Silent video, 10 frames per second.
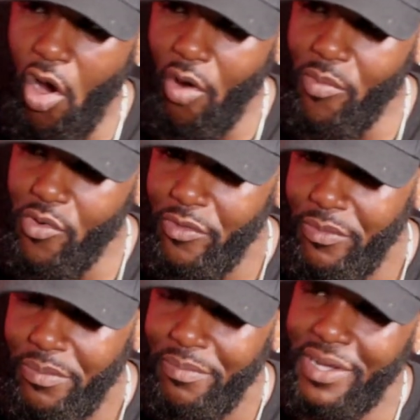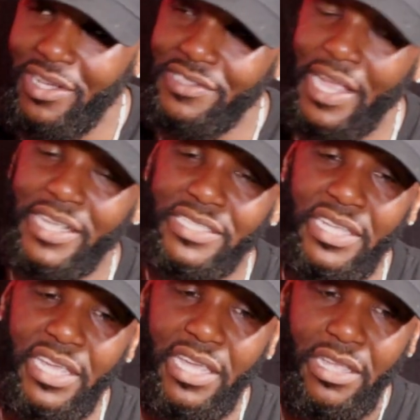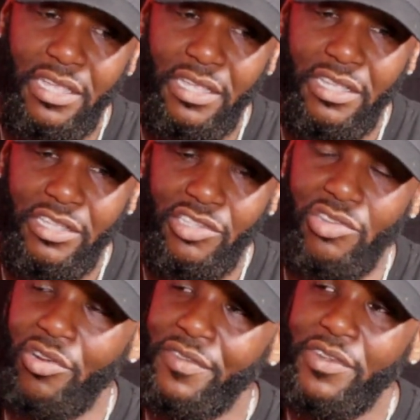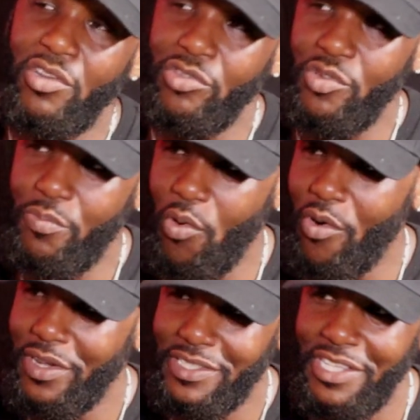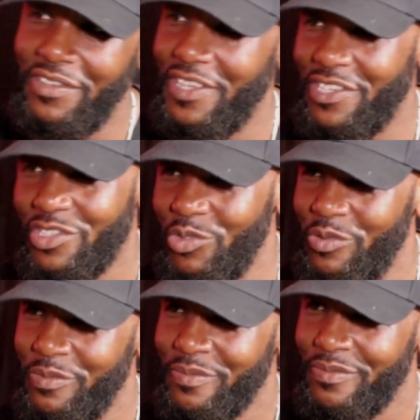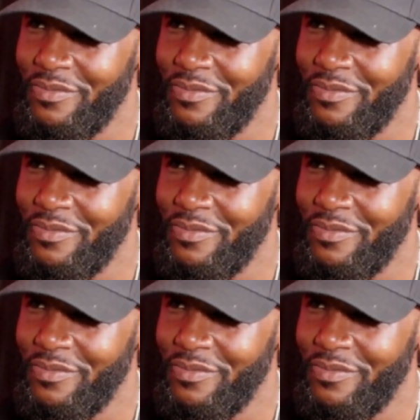horrible, because like I said, you don't even know you poor until you get to school.